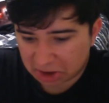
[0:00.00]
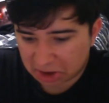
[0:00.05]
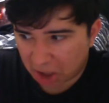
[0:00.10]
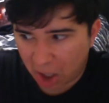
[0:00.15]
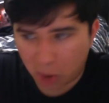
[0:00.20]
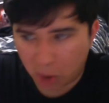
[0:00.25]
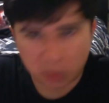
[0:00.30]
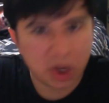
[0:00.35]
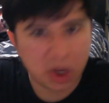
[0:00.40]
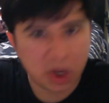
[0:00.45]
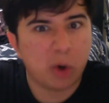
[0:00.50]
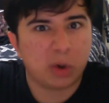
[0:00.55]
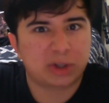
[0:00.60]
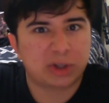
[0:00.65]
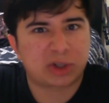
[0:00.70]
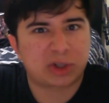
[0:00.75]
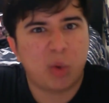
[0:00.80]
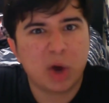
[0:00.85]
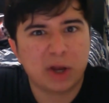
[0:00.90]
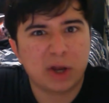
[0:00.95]
Oh no,
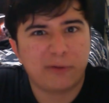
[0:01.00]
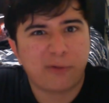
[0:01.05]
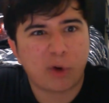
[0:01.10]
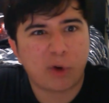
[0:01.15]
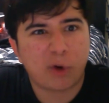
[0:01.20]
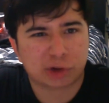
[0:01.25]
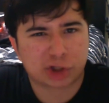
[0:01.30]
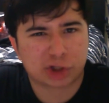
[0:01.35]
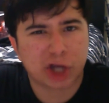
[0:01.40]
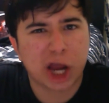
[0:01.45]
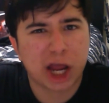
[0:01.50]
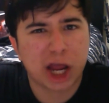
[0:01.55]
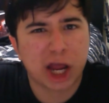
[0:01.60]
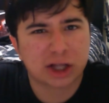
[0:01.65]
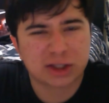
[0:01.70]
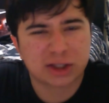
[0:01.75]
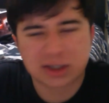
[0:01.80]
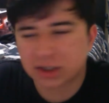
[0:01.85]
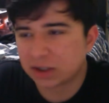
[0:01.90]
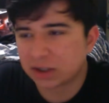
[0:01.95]
it's a 1-in-4
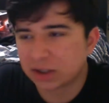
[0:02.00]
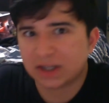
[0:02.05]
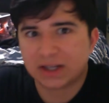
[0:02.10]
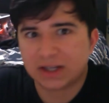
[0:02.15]
chance!